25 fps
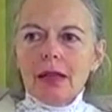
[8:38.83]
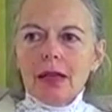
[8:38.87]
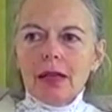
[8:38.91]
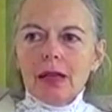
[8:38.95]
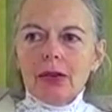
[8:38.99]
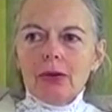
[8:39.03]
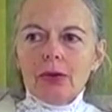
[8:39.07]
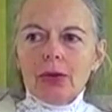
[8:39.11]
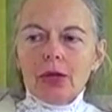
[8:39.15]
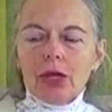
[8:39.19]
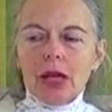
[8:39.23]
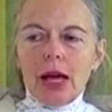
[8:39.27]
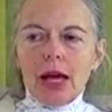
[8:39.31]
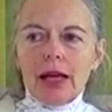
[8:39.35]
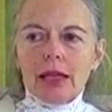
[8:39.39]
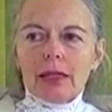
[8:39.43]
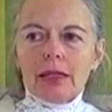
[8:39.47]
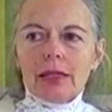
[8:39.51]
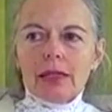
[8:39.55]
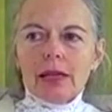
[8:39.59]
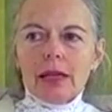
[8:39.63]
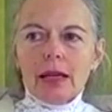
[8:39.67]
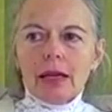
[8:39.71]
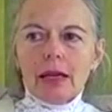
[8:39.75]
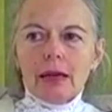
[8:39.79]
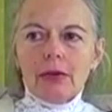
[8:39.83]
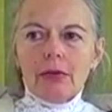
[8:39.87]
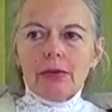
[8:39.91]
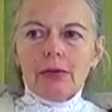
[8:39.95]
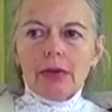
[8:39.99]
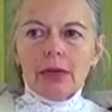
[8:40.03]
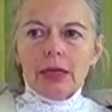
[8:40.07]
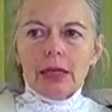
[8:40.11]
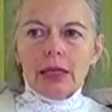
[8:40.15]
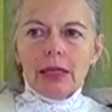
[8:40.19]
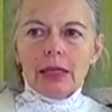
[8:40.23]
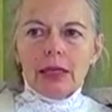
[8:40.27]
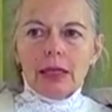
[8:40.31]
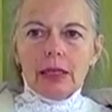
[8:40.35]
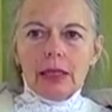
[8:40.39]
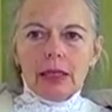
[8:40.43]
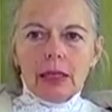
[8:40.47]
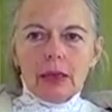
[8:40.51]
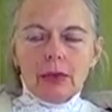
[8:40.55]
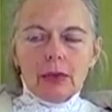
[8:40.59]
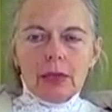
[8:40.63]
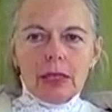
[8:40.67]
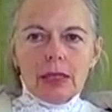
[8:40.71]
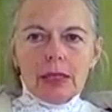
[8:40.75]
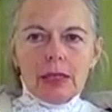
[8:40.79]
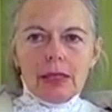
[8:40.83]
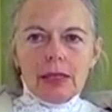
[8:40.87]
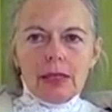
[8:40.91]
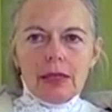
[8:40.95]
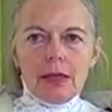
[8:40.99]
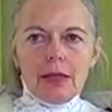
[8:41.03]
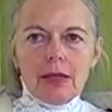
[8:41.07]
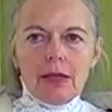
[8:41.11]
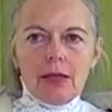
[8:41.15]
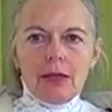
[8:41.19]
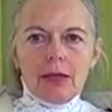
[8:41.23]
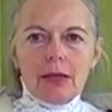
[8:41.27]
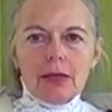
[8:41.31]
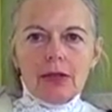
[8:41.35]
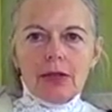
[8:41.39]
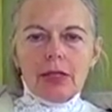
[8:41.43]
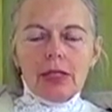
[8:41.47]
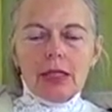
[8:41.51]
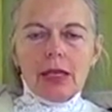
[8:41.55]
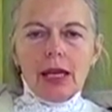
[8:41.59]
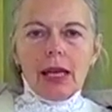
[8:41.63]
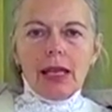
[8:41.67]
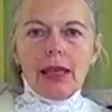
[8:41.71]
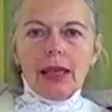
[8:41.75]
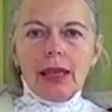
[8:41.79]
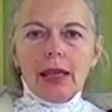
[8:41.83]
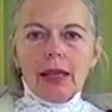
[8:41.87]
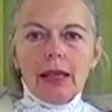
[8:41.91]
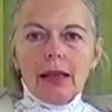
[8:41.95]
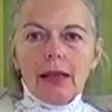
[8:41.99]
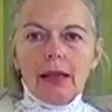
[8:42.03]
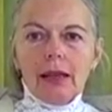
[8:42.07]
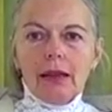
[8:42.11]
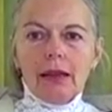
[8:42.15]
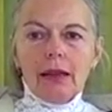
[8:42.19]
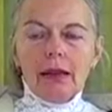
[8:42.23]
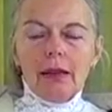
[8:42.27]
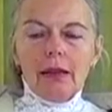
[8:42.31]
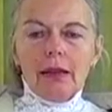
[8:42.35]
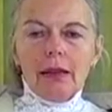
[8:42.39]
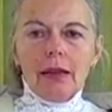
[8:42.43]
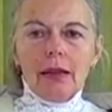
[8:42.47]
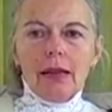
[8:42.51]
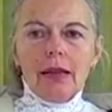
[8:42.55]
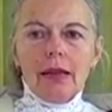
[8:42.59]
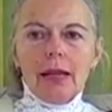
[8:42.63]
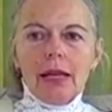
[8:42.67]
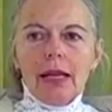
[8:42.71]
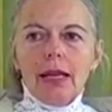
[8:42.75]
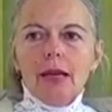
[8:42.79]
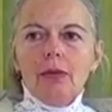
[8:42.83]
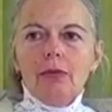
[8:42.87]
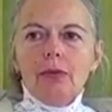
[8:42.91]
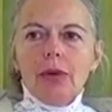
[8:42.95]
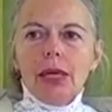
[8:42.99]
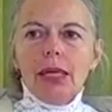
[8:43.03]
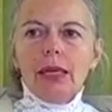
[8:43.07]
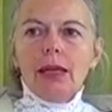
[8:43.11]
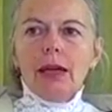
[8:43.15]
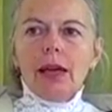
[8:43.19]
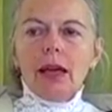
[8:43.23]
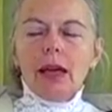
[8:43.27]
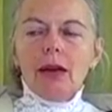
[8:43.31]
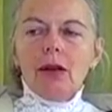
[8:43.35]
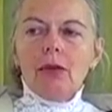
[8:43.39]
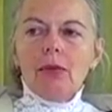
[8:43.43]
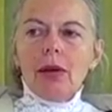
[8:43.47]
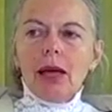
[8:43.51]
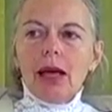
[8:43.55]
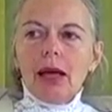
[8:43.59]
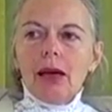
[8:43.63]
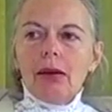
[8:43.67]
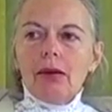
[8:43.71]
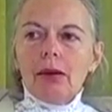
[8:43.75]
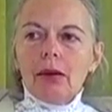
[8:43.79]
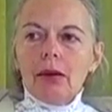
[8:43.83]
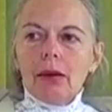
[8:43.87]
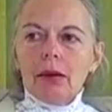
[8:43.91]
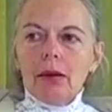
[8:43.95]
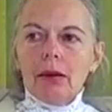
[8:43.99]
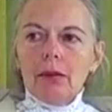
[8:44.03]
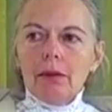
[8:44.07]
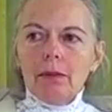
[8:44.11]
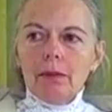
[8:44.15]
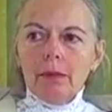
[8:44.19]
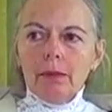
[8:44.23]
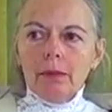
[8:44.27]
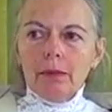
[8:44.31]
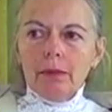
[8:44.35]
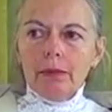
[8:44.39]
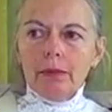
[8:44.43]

In relaxing completely, we see that there's nothing that need be done about them.